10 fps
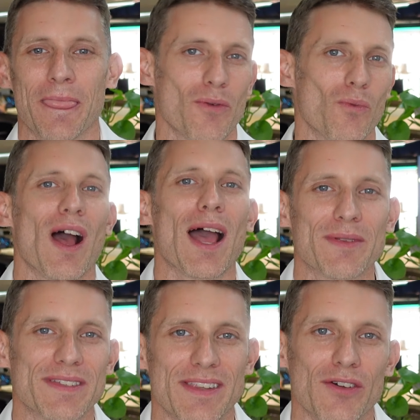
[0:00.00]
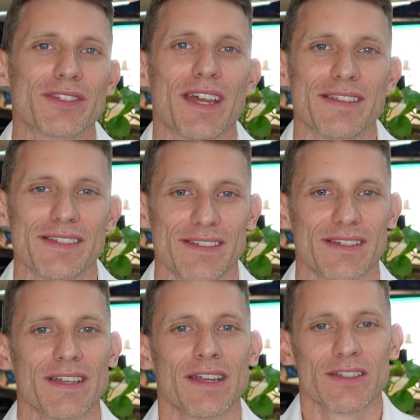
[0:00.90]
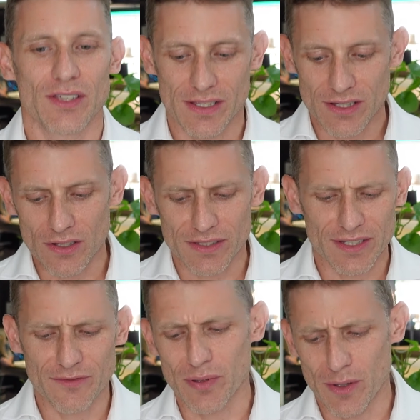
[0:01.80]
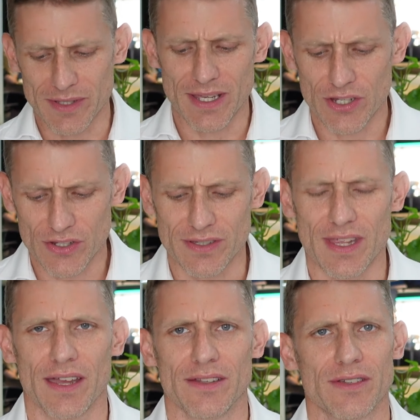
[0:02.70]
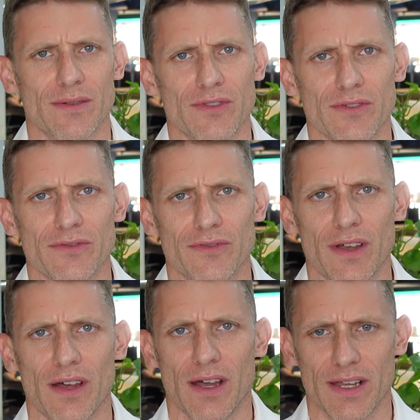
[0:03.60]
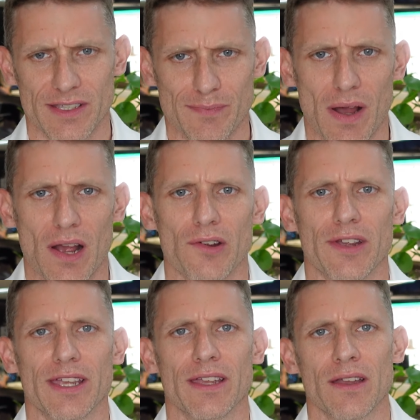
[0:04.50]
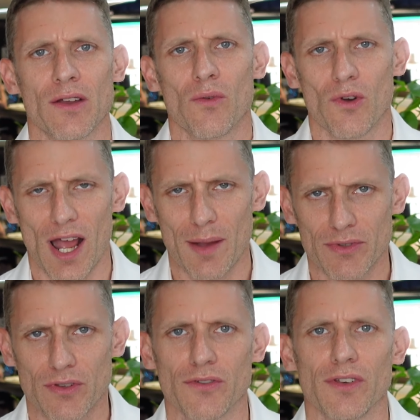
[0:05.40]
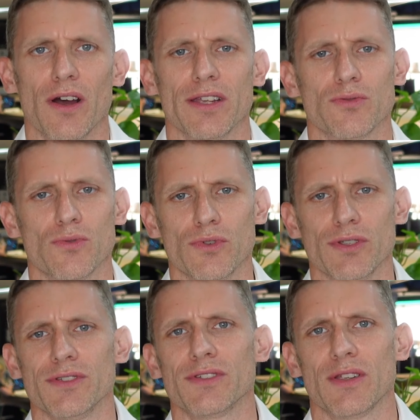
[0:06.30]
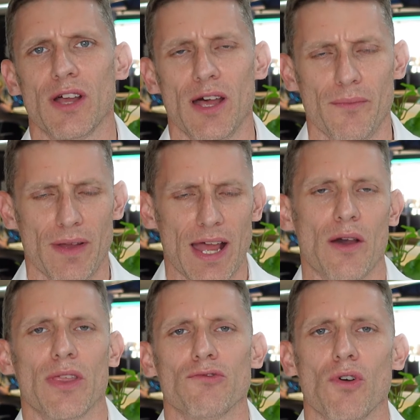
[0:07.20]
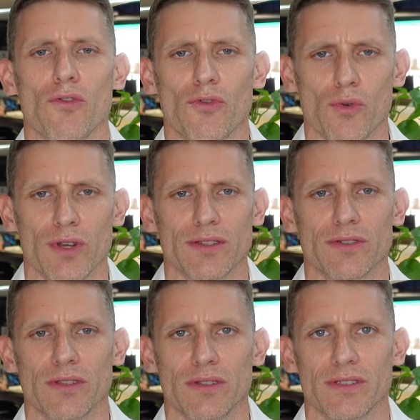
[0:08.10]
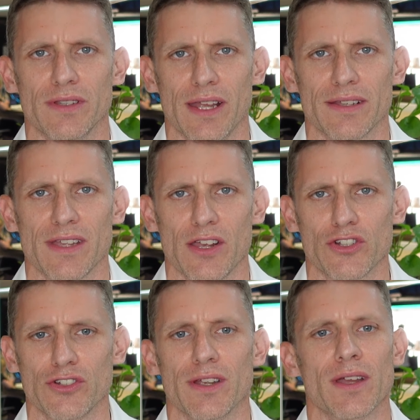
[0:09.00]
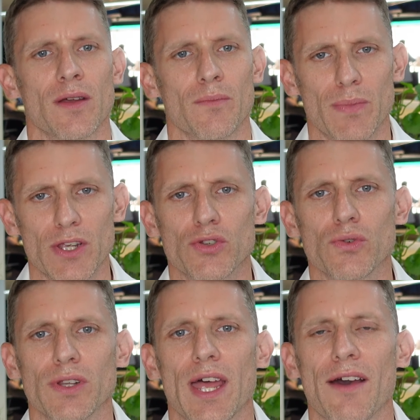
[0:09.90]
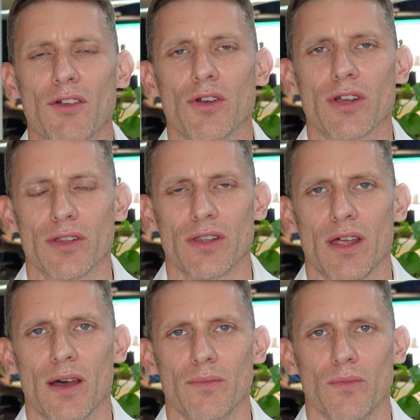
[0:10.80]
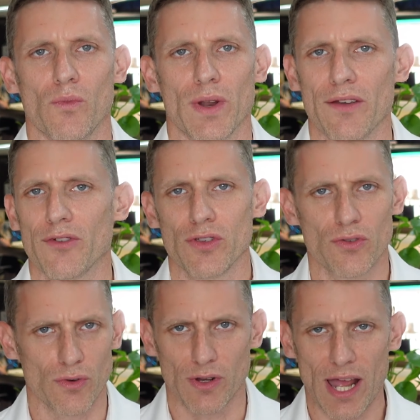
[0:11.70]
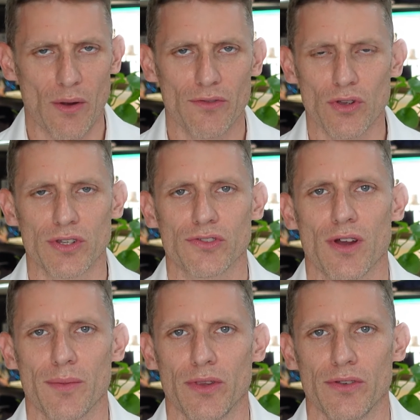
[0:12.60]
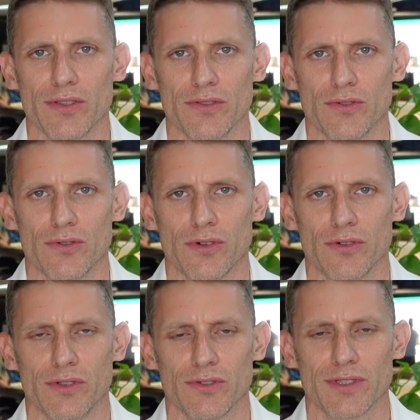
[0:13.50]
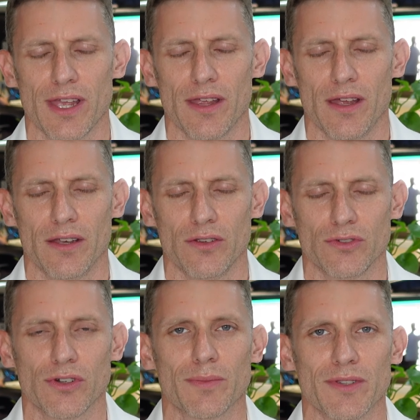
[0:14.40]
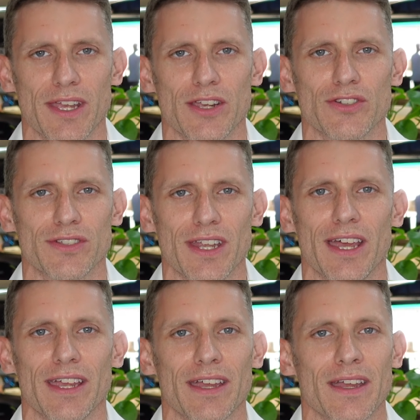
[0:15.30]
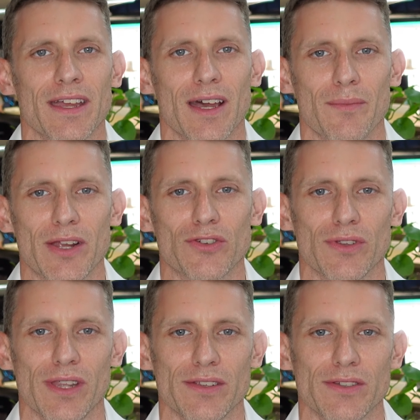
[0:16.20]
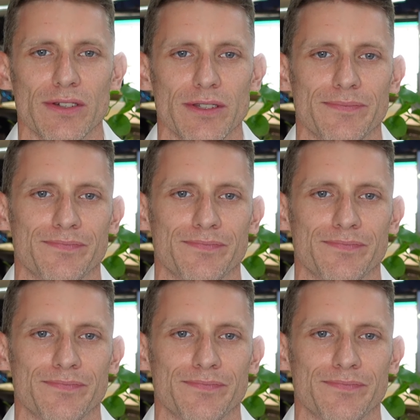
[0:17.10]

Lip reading: What happens in those cases? So there's lots of different permutations there in terms of expiry, what happens overnight to orders, how they roll forward into the next section. Be sure to have a look at however you're describing those in your documentation today, and make sure that's good.